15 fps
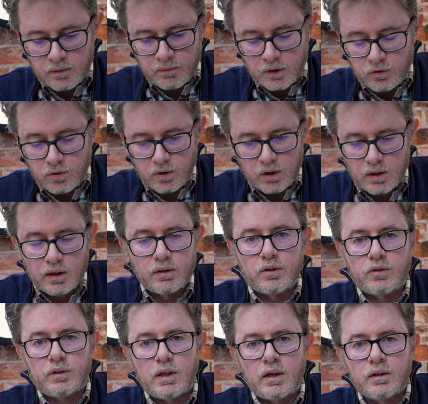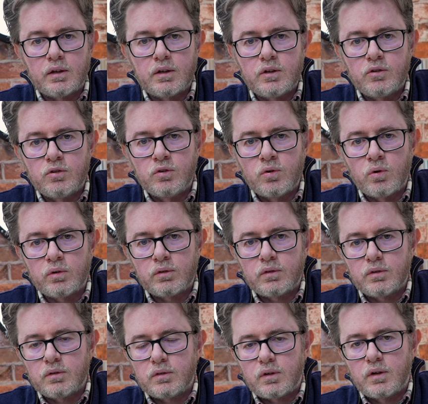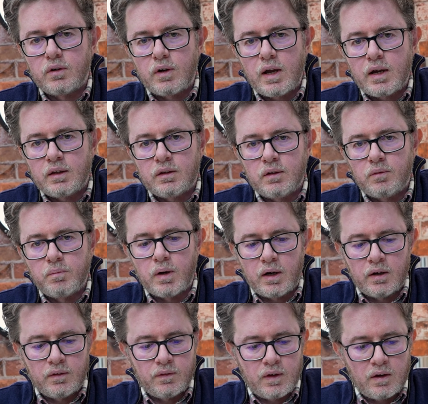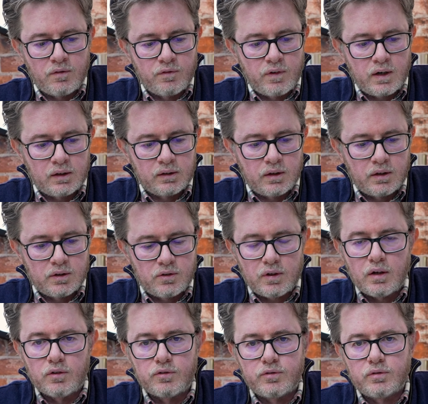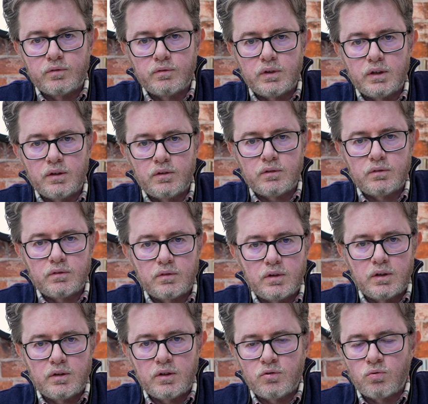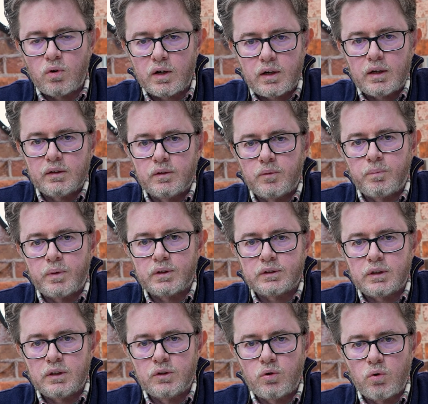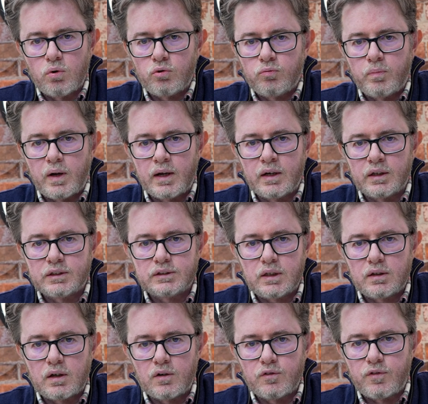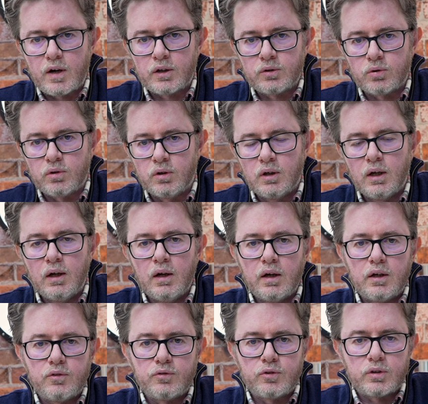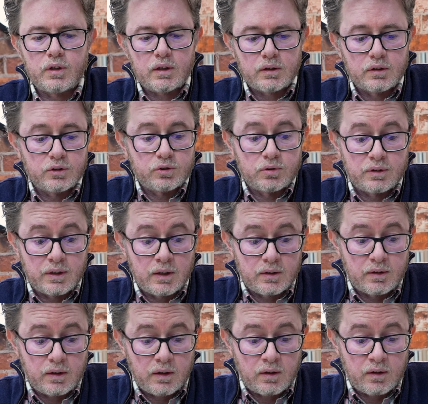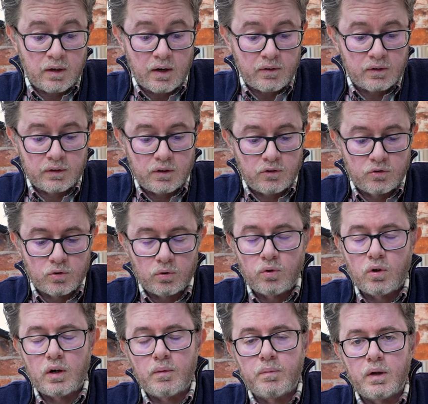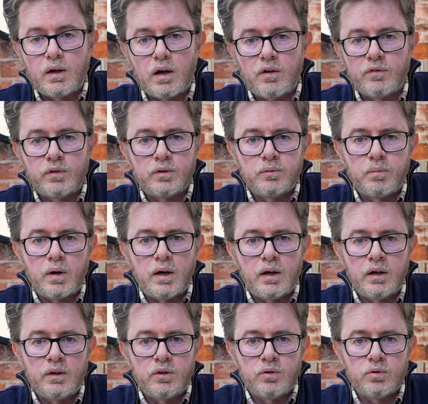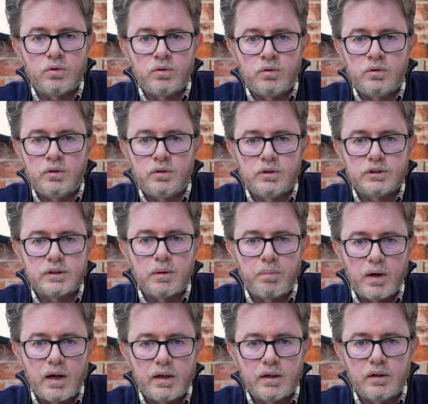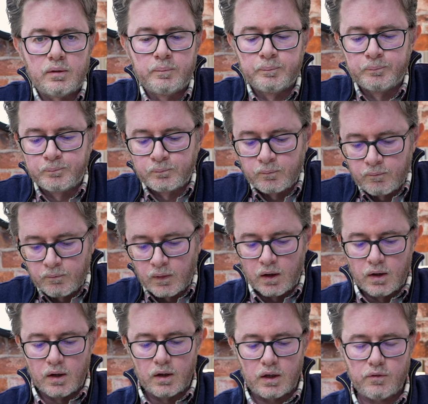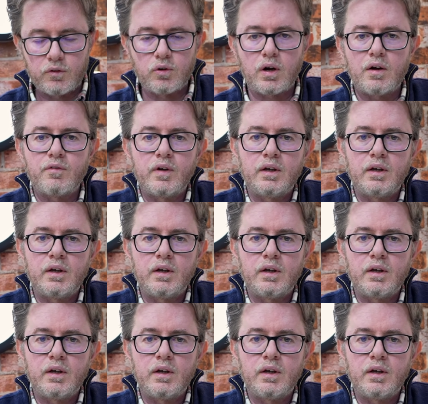as you can understand, is not created by the inverter itself. It is 100% caused by an external factor, and for that reason the guarantee is not going to be covered by your supplier. If you have